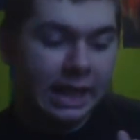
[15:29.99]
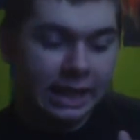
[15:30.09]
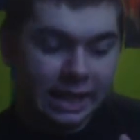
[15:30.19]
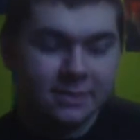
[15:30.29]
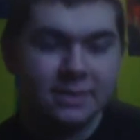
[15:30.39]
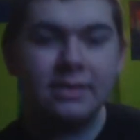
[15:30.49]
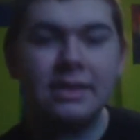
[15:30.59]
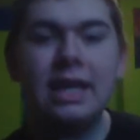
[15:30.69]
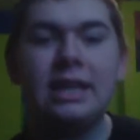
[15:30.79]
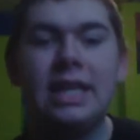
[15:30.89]
let's just
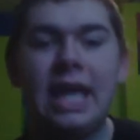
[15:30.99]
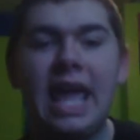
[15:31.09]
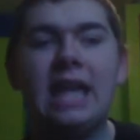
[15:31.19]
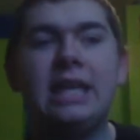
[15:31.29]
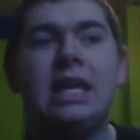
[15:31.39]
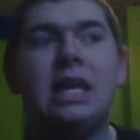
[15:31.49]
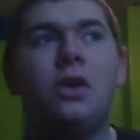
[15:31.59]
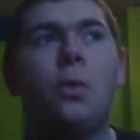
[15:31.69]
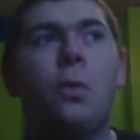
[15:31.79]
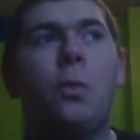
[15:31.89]
say the ending,